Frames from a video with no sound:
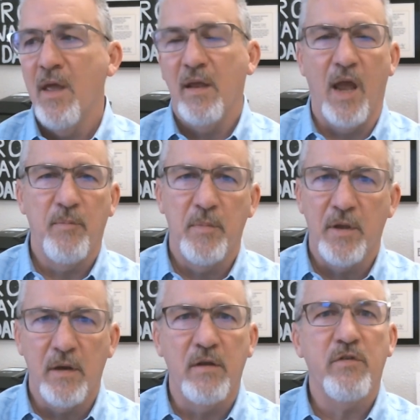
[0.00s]

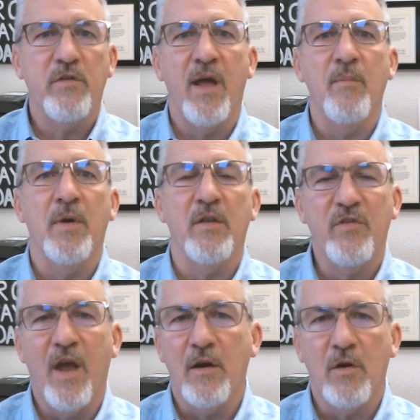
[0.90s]
capability statements,
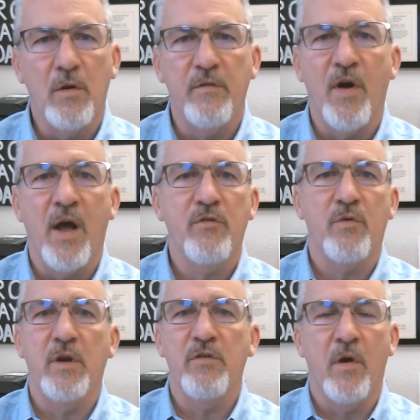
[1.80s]
technical
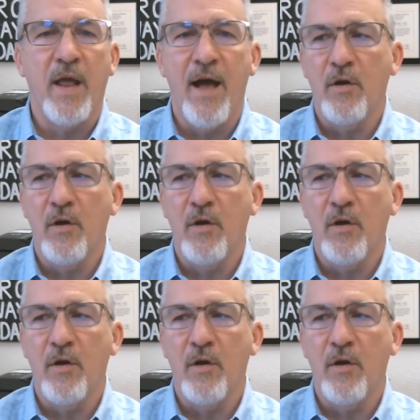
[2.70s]
advisories on how